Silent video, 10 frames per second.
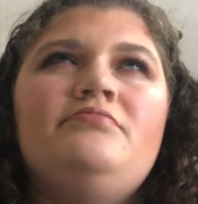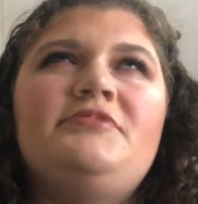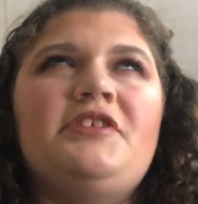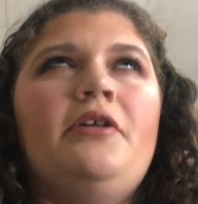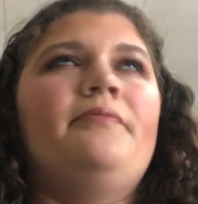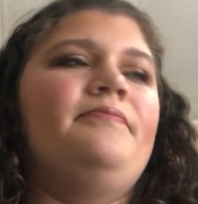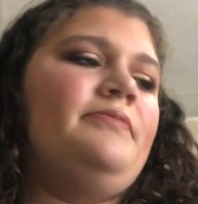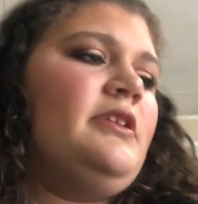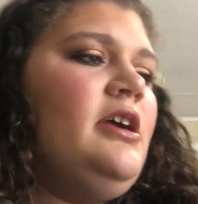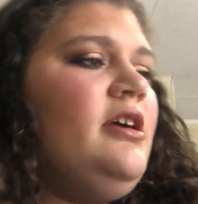So
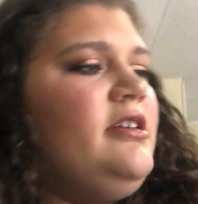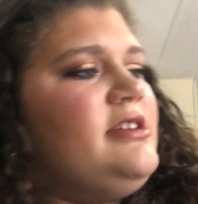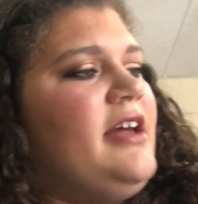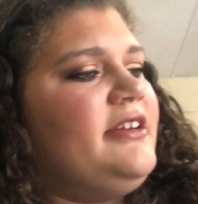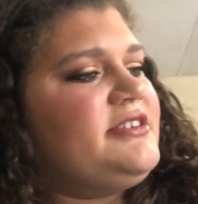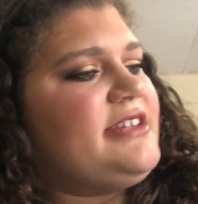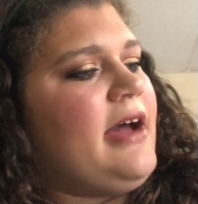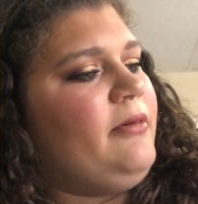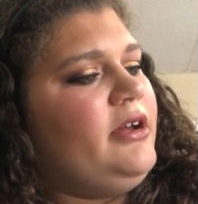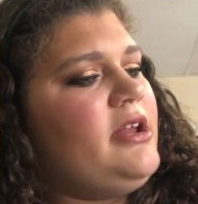yeah, there's
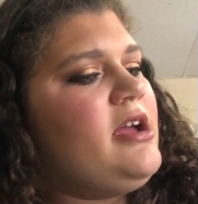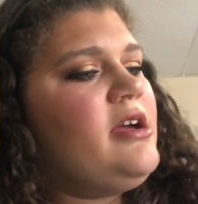that one.